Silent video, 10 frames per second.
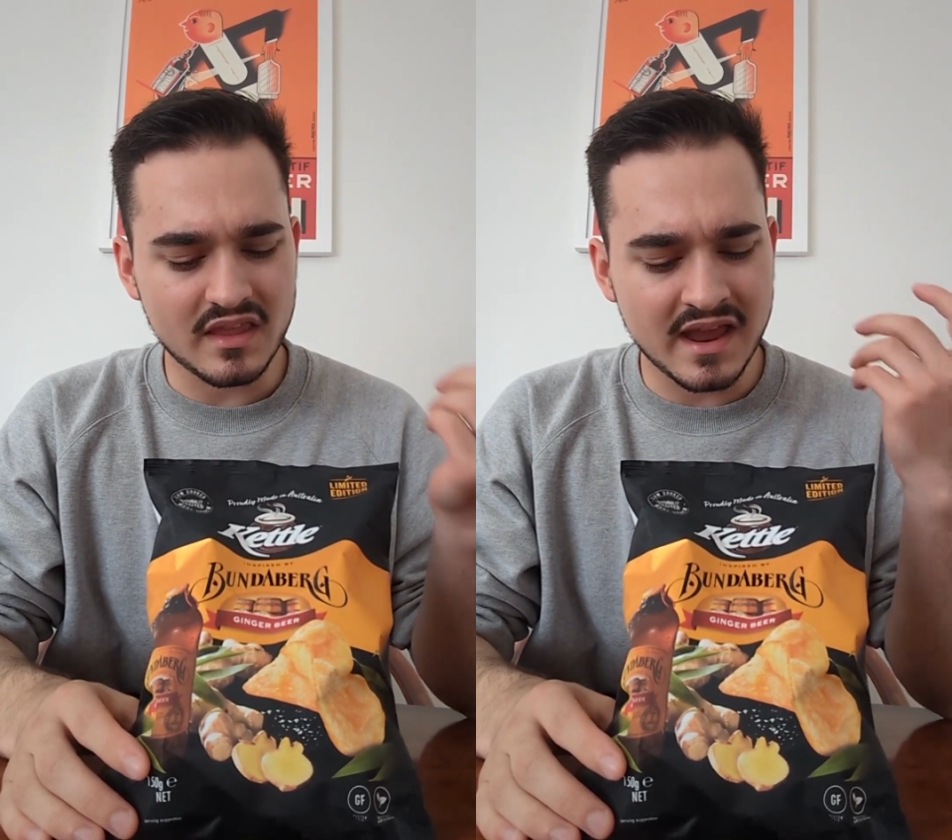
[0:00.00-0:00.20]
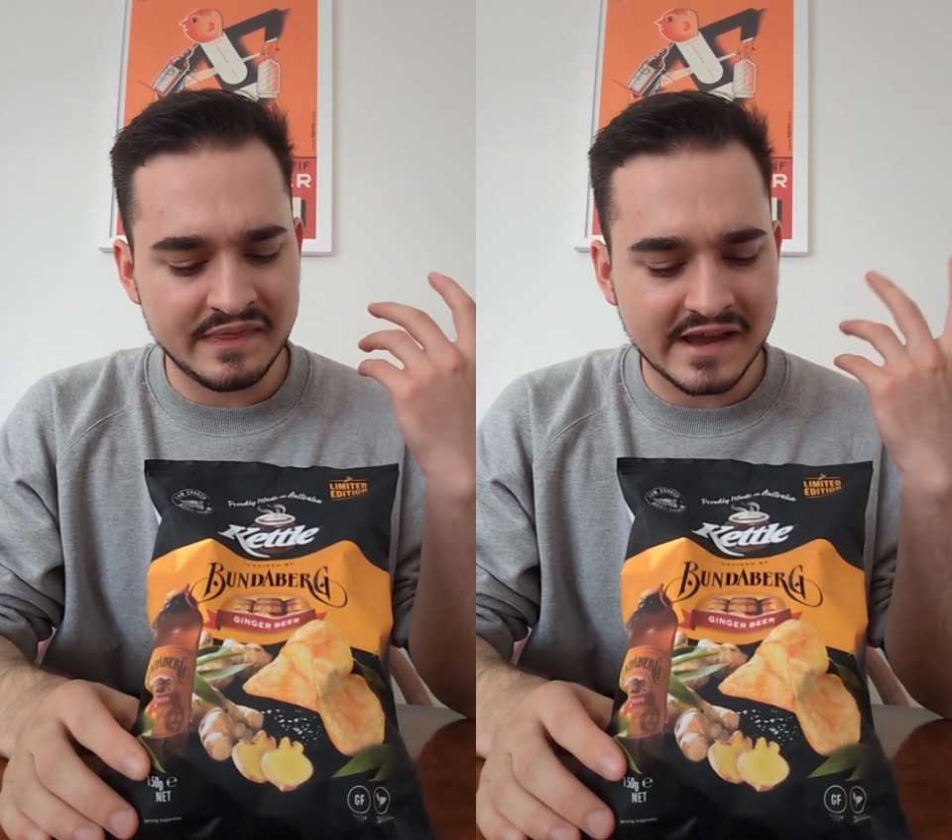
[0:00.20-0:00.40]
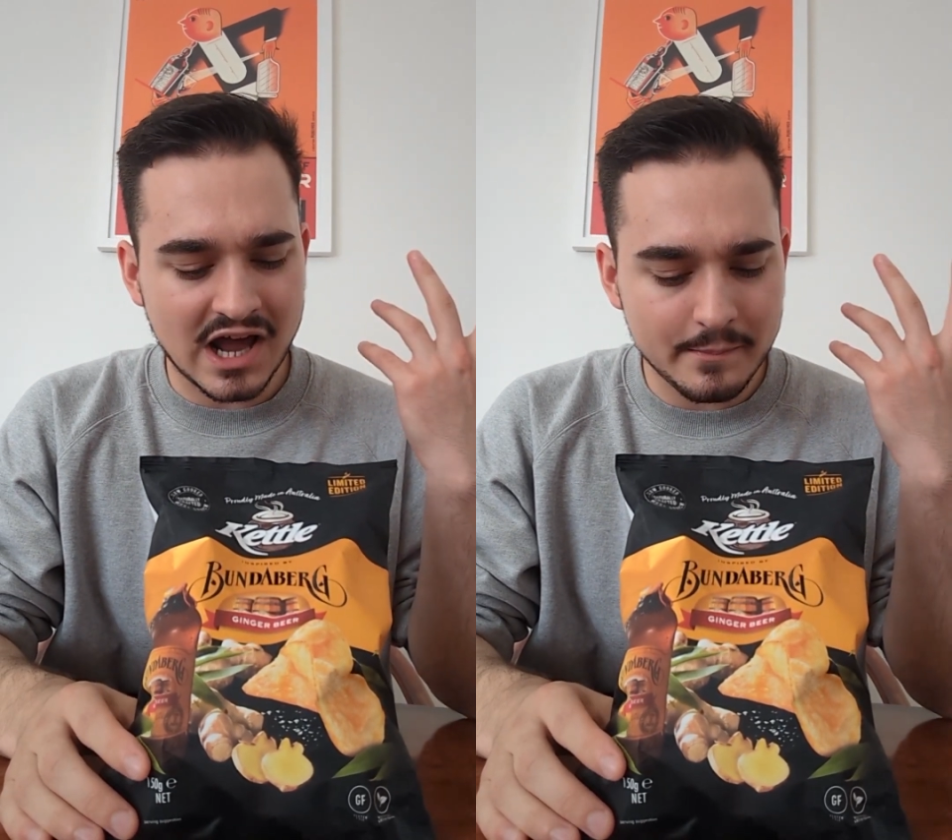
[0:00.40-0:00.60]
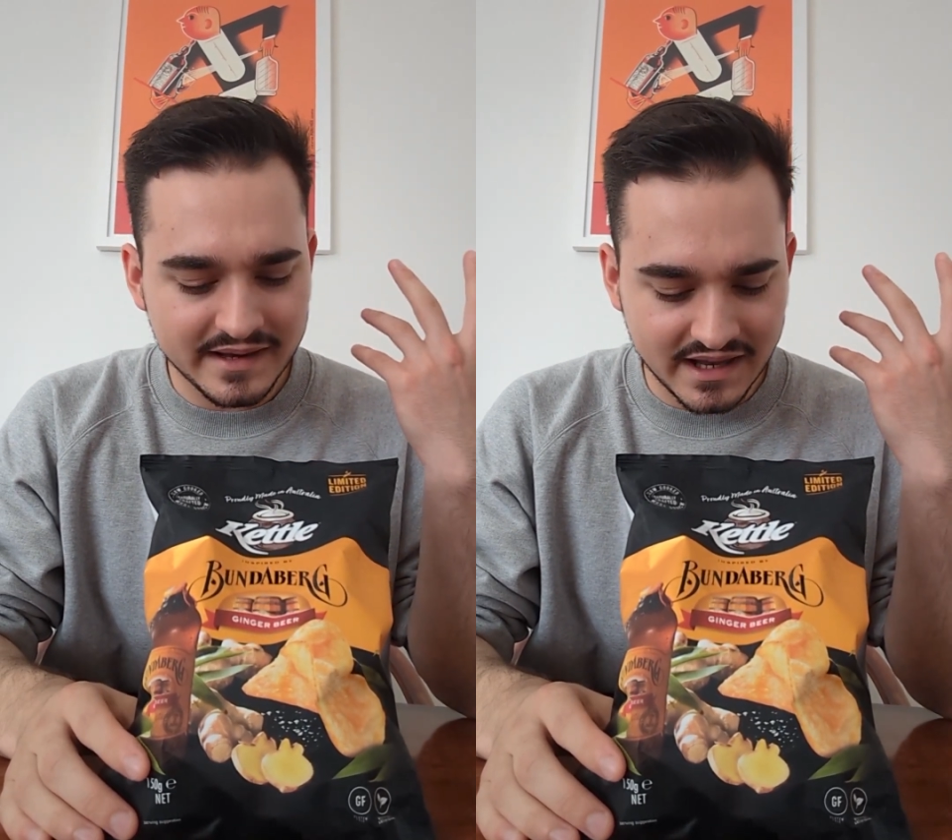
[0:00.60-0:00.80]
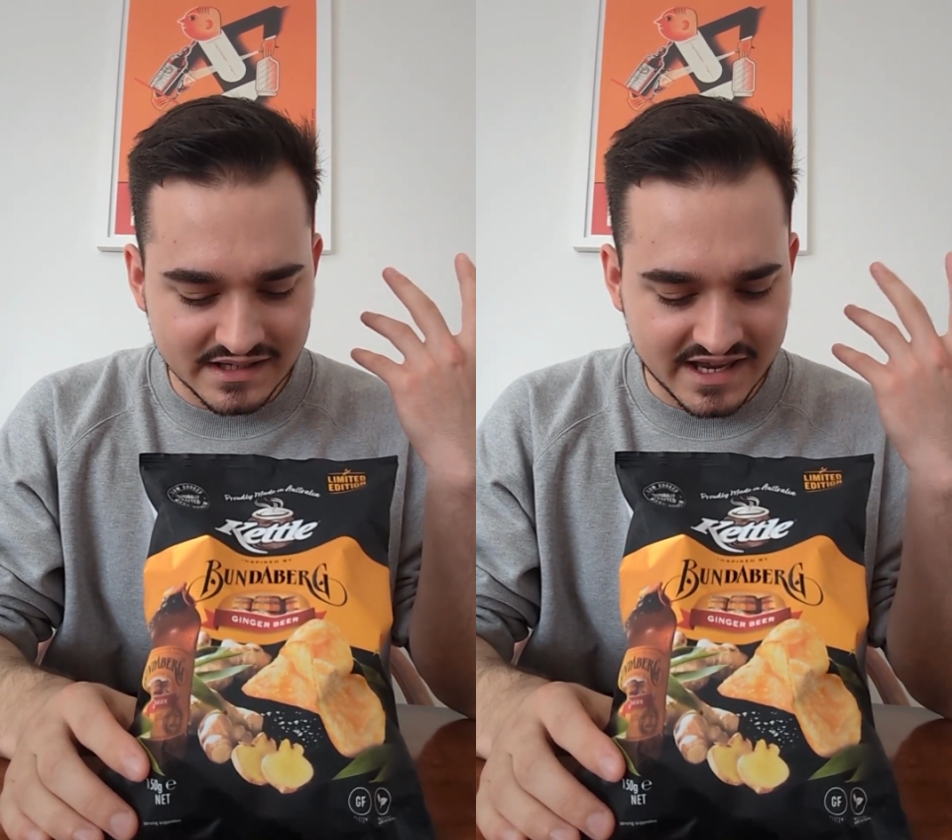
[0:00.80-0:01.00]
And they're
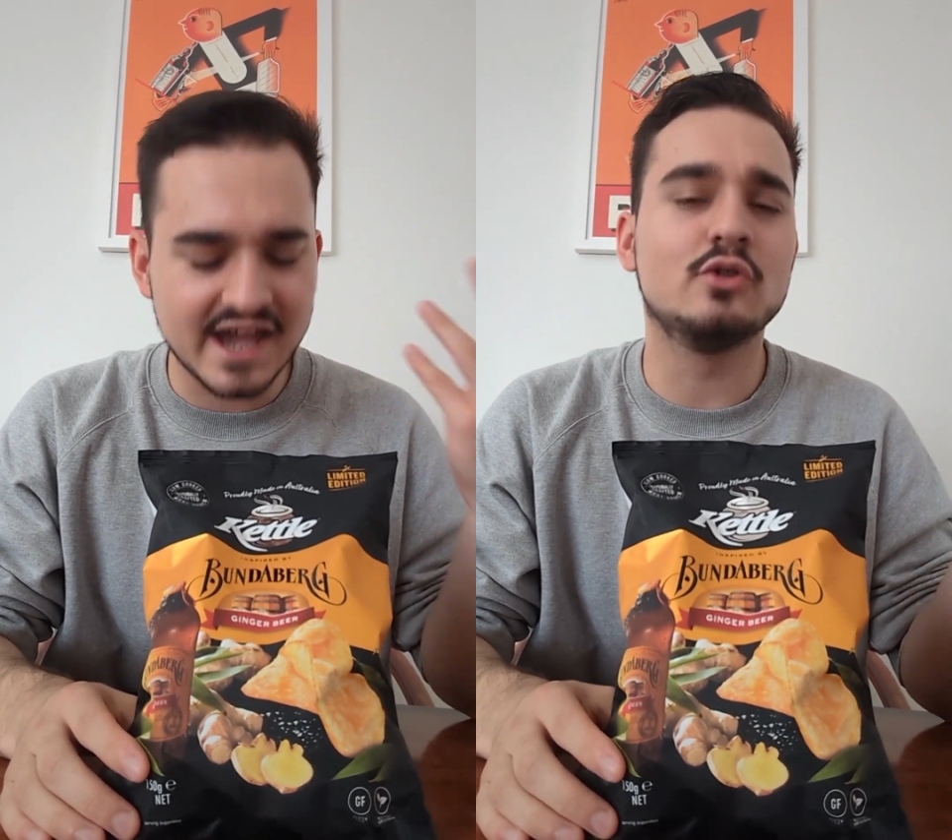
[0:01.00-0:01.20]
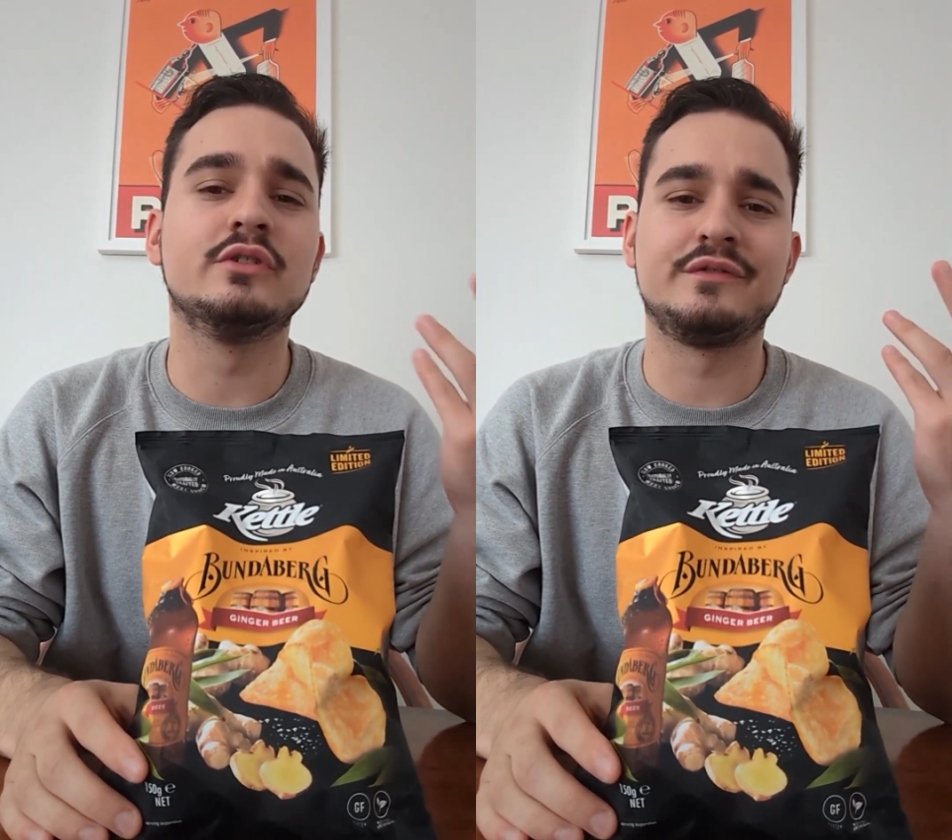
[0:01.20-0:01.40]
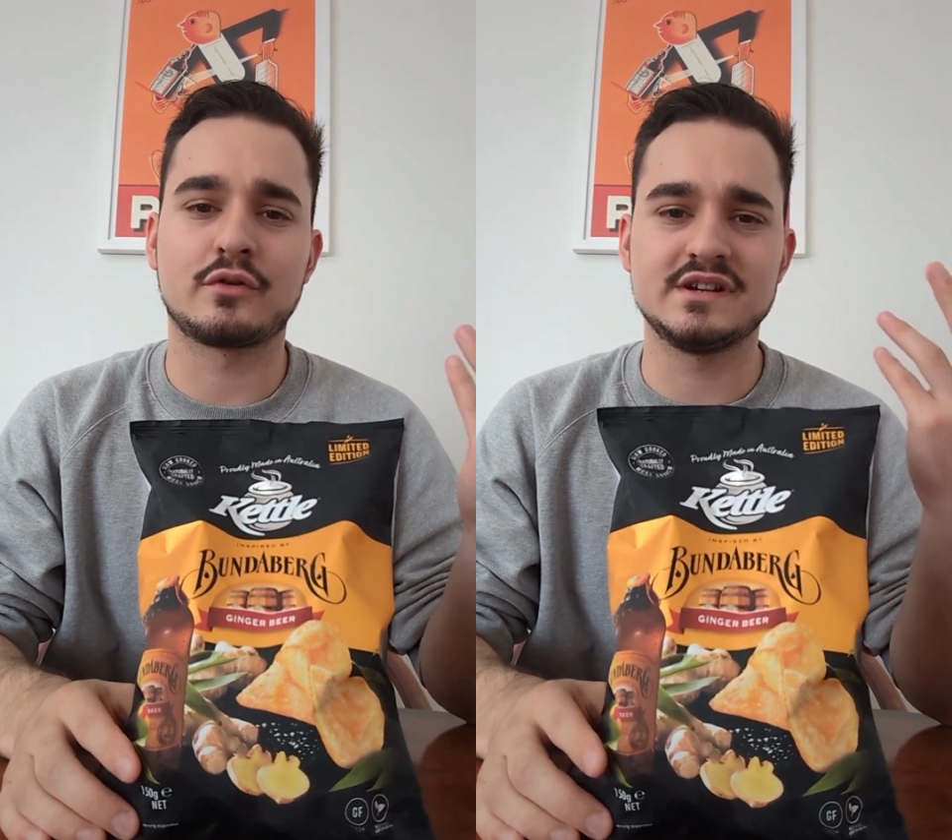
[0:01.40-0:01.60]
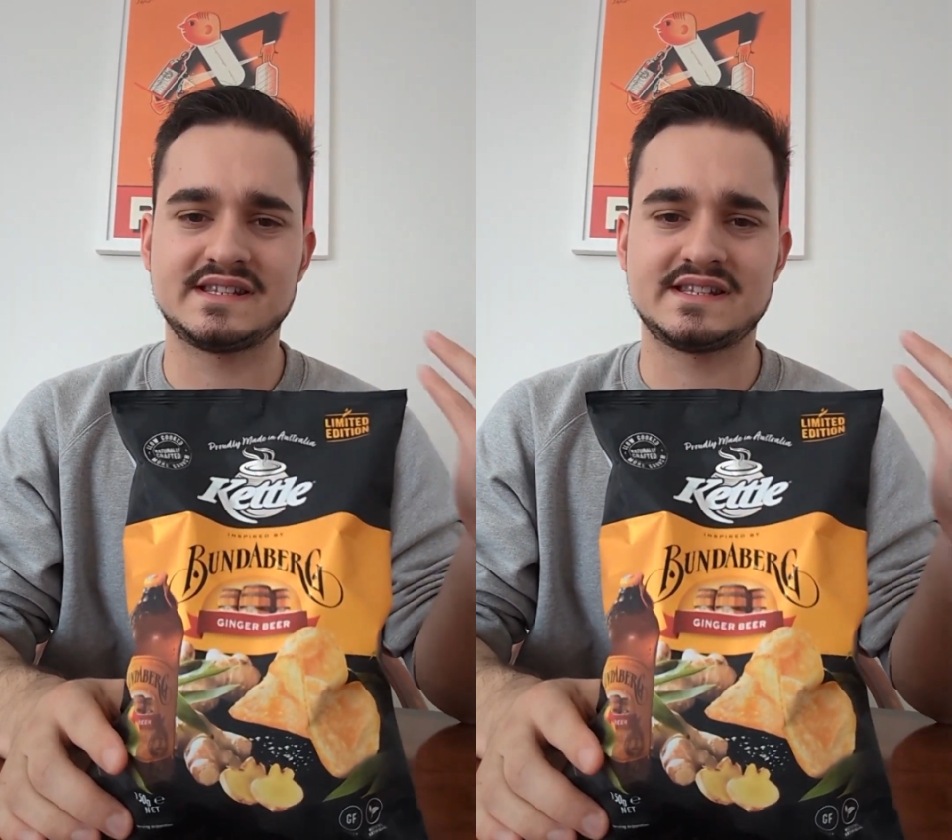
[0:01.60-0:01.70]
coming in Kettle's very